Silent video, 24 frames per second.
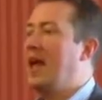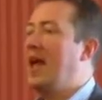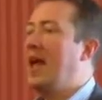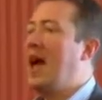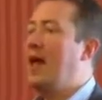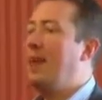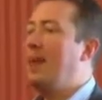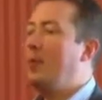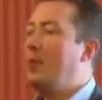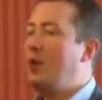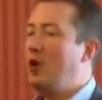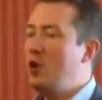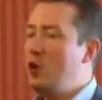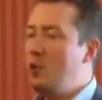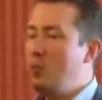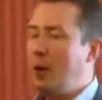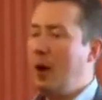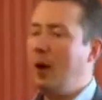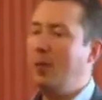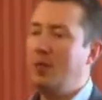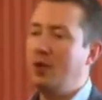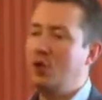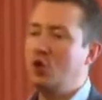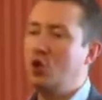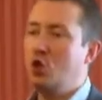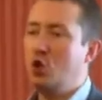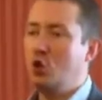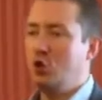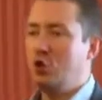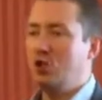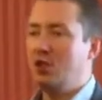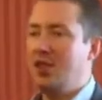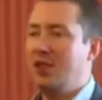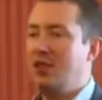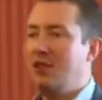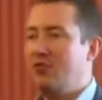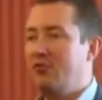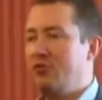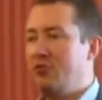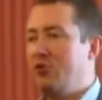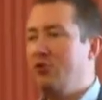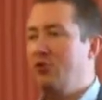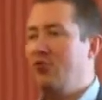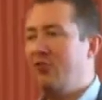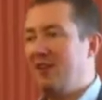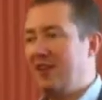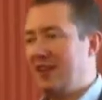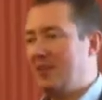and then when you publish content through
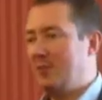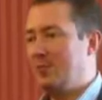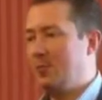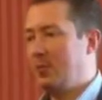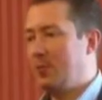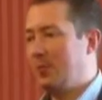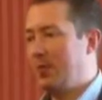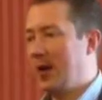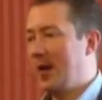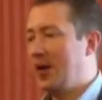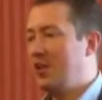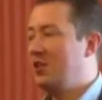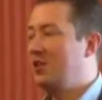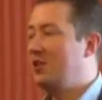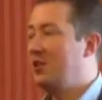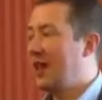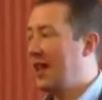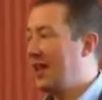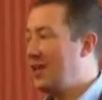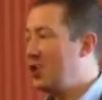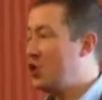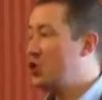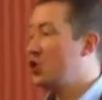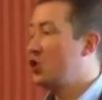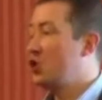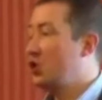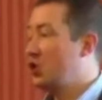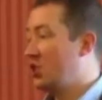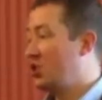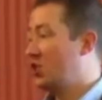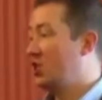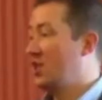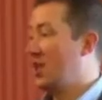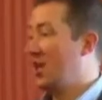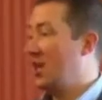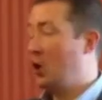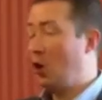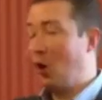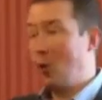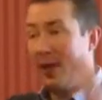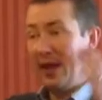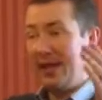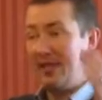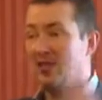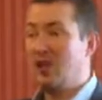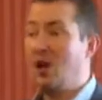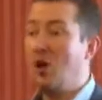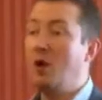your Facebook page, they should see it on
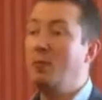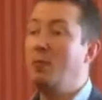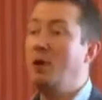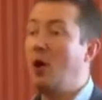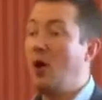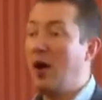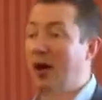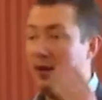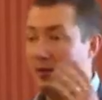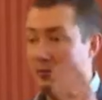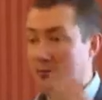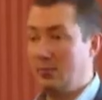their timeline.